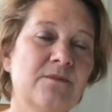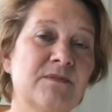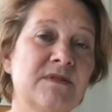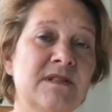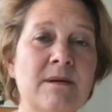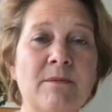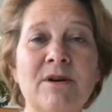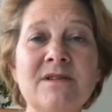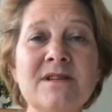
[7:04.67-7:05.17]

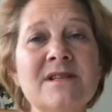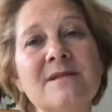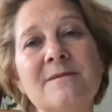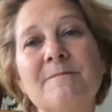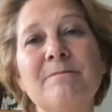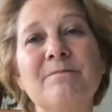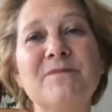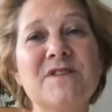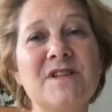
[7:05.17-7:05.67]
simmered,
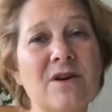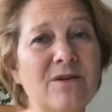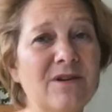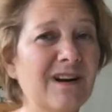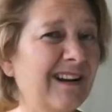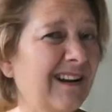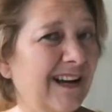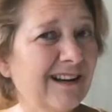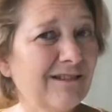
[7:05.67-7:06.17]
so
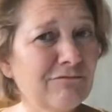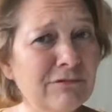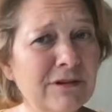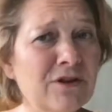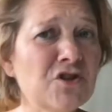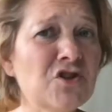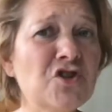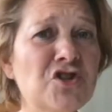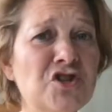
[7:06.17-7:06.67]
like a
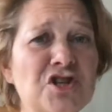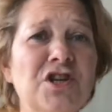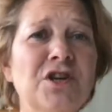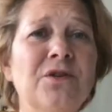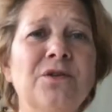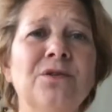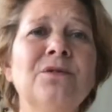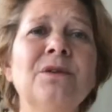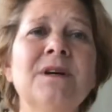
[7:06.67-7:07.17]
real
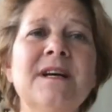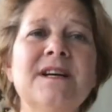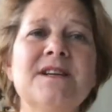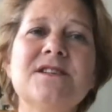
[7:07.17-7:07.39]
stew.